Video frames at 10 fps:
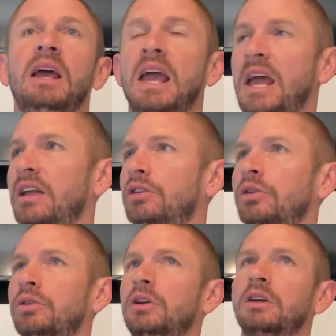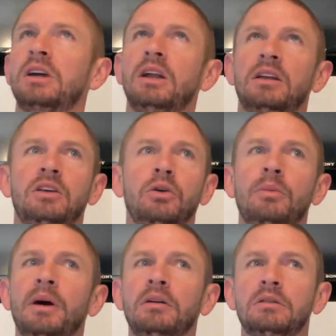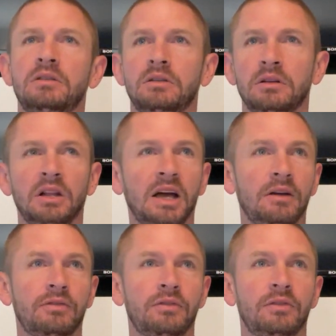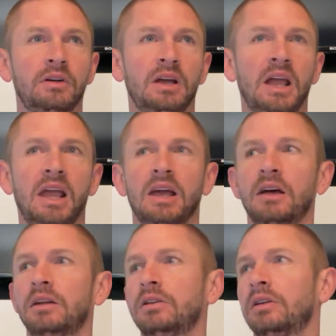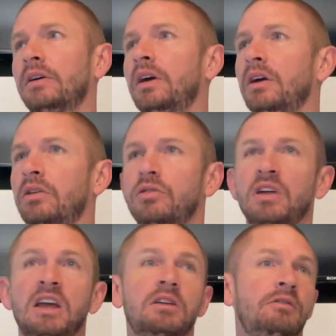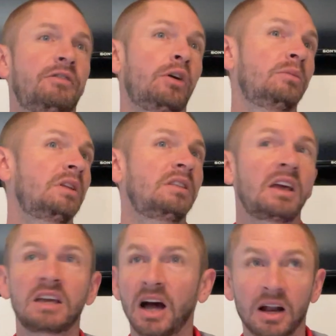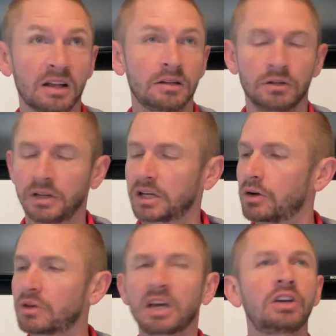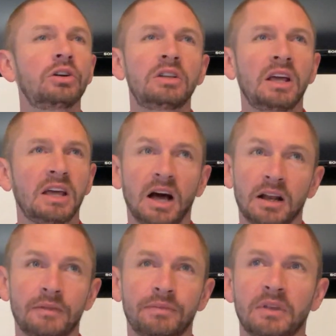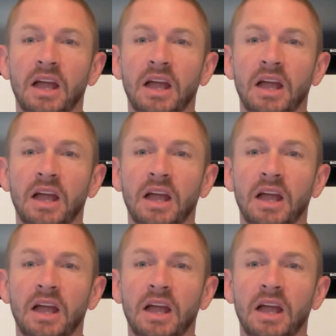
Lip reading: and you're going to kind of go about life, and they confirm that they got it, and you're like, okay, good, they got it.